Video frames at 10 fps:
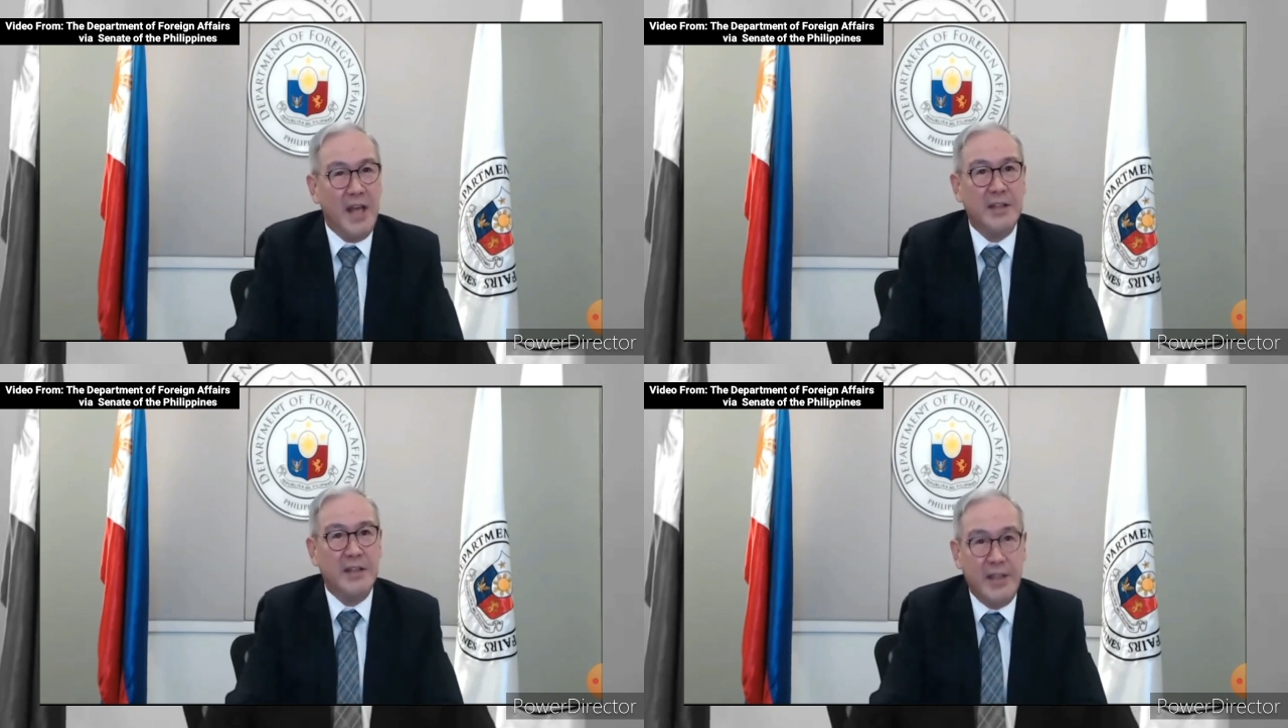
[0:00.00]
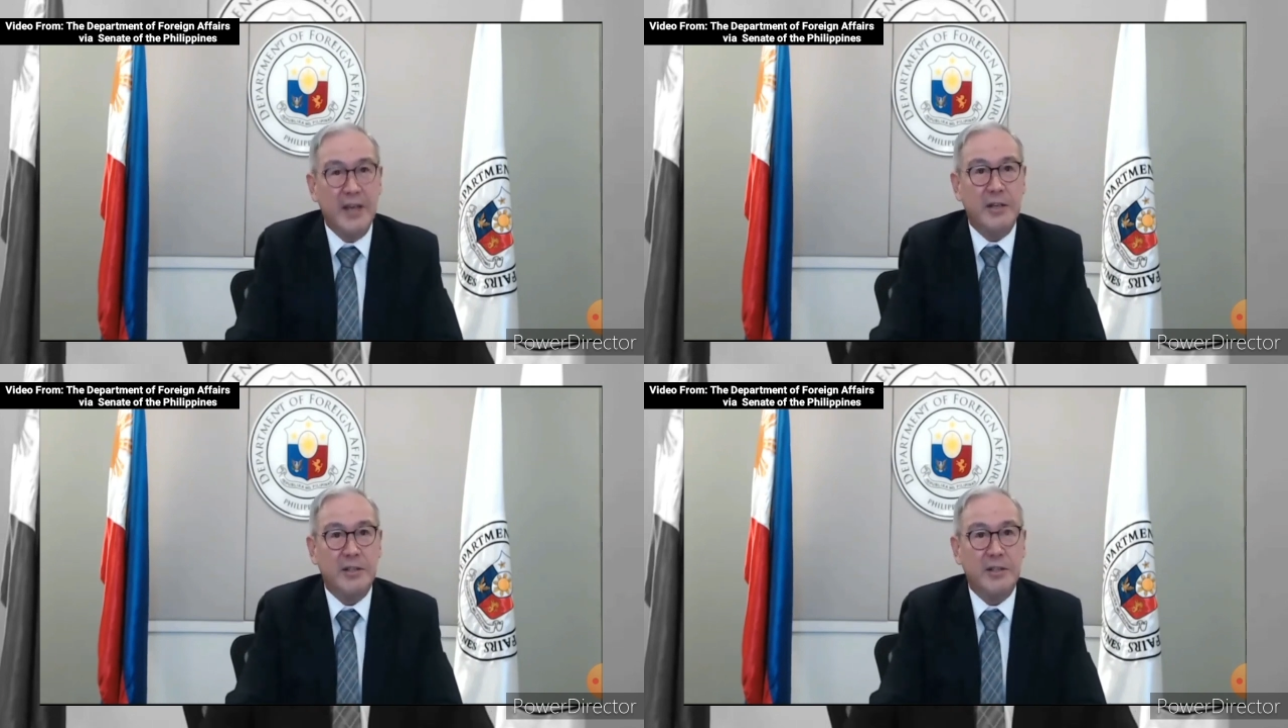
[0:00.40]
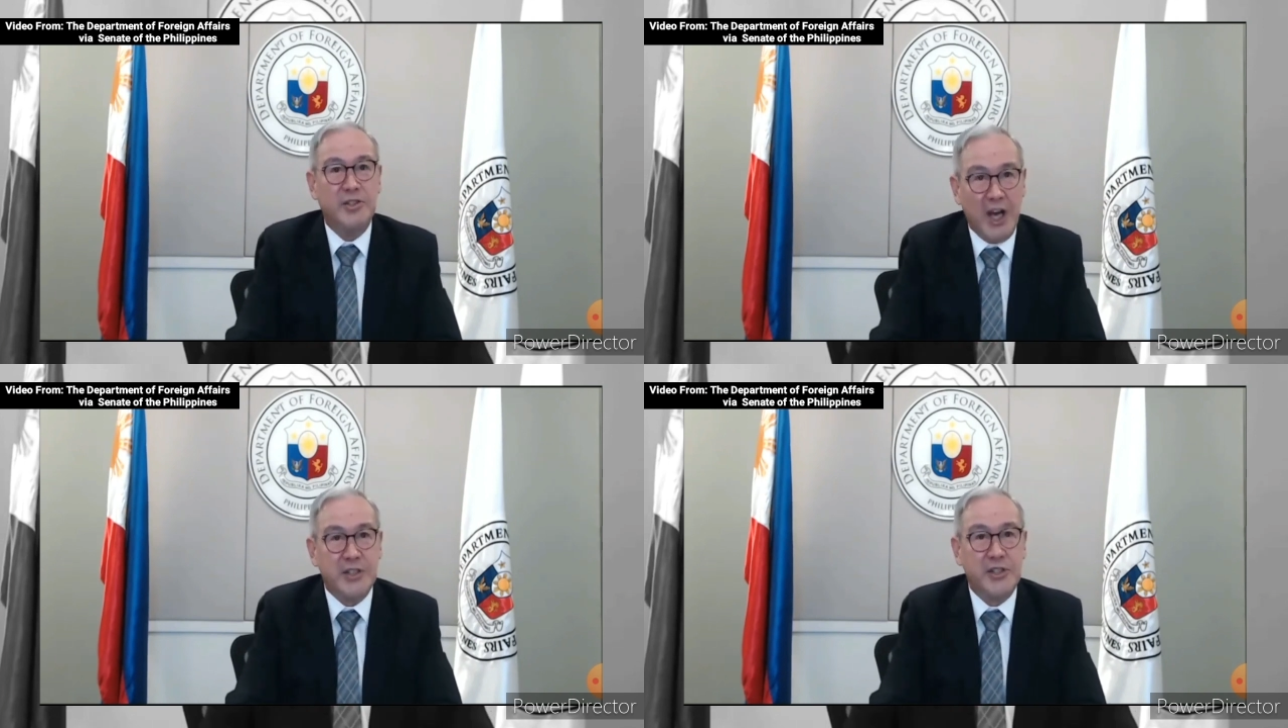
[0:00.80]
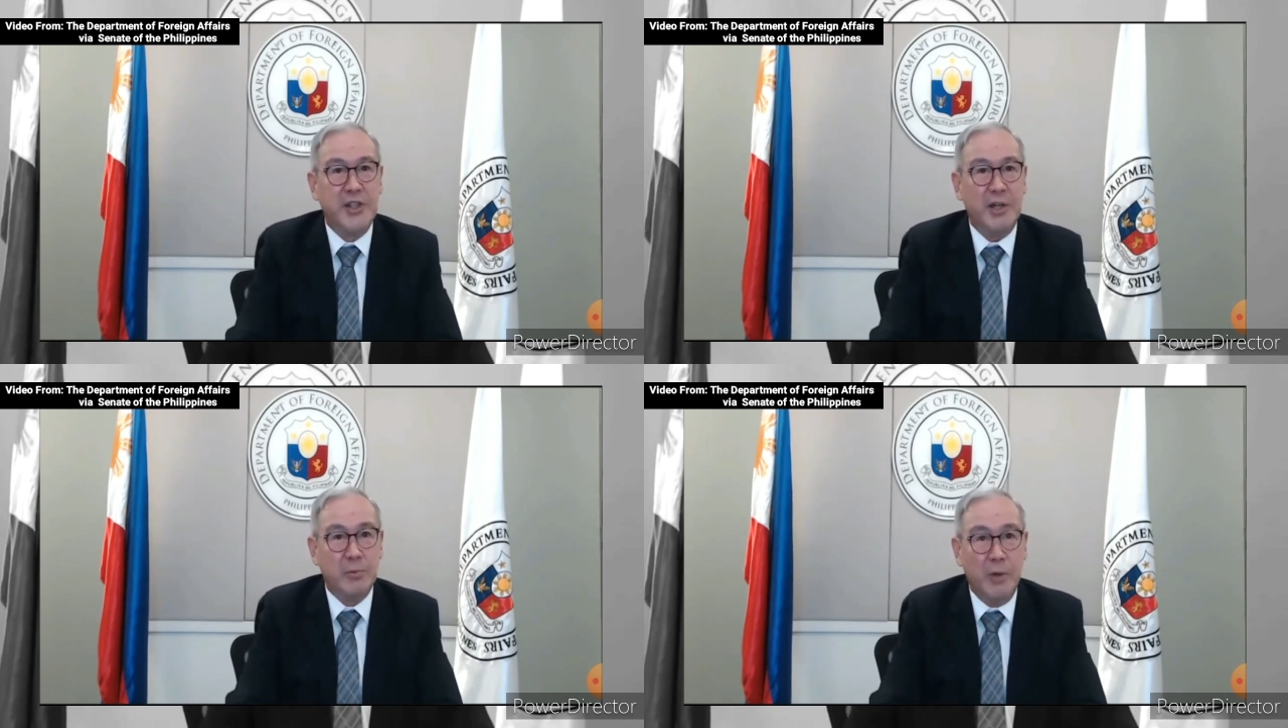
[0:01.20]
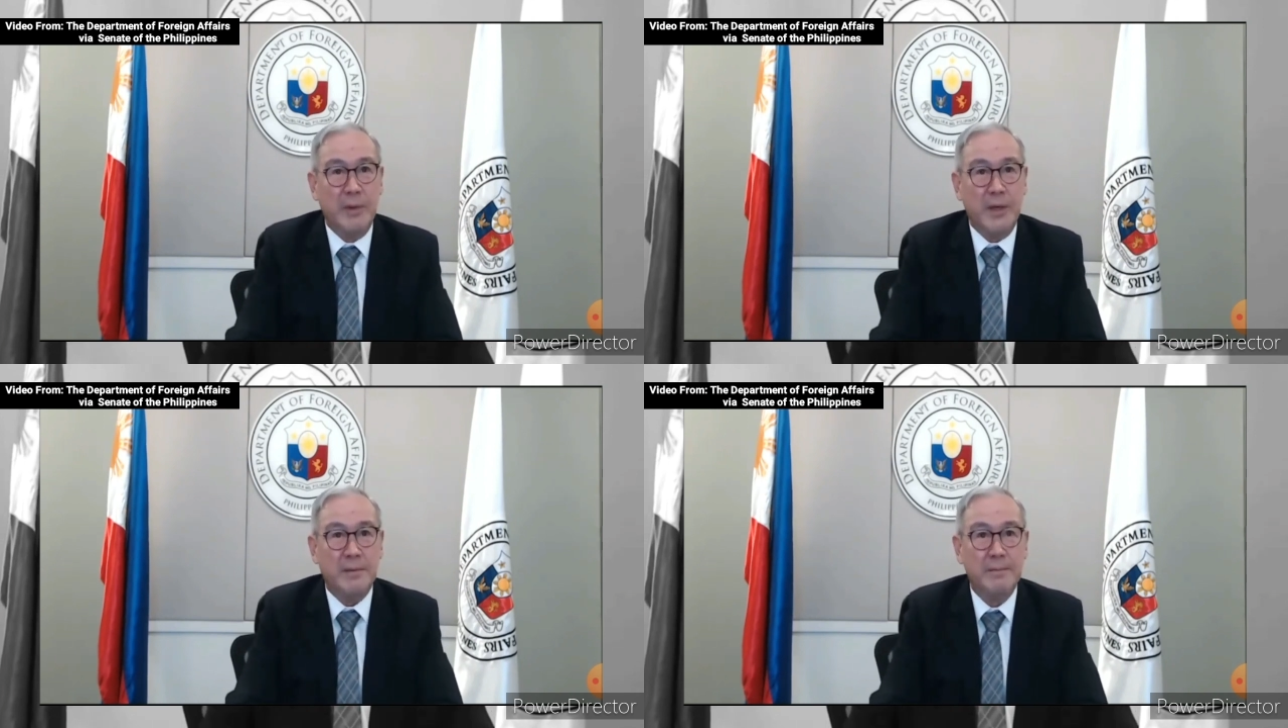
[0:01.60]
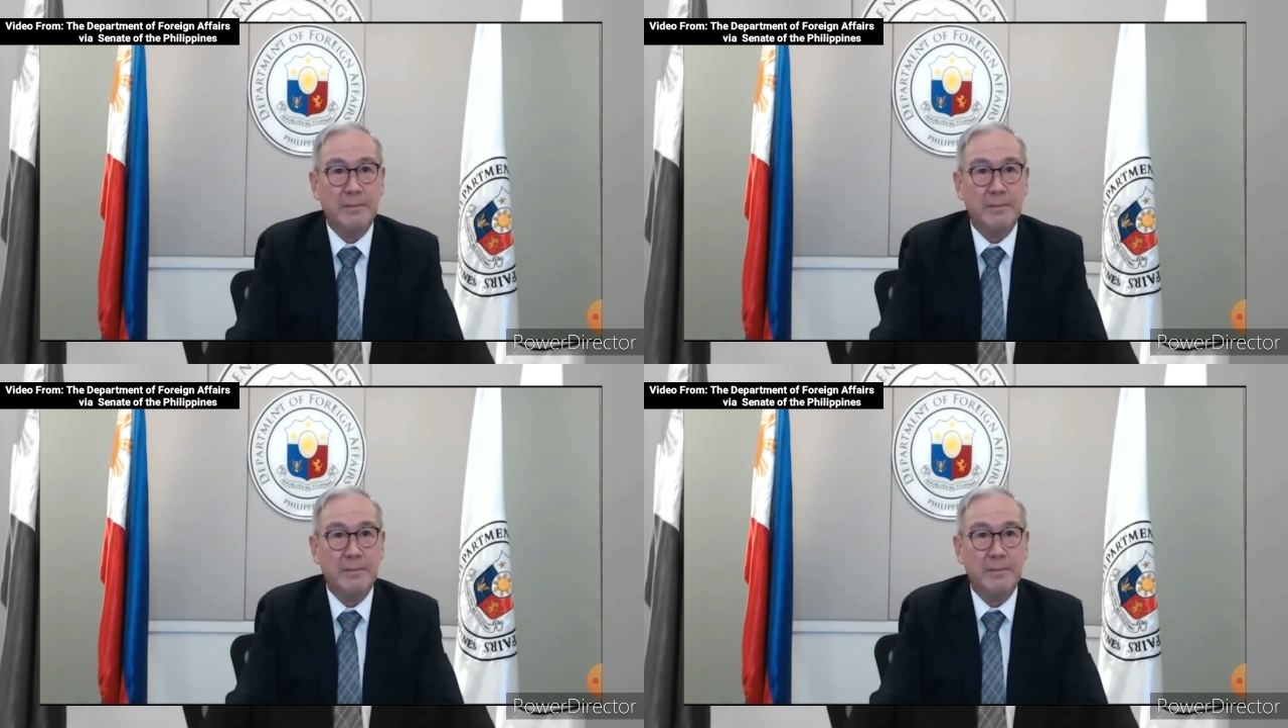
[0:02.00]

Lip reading: And they dared judge that woman.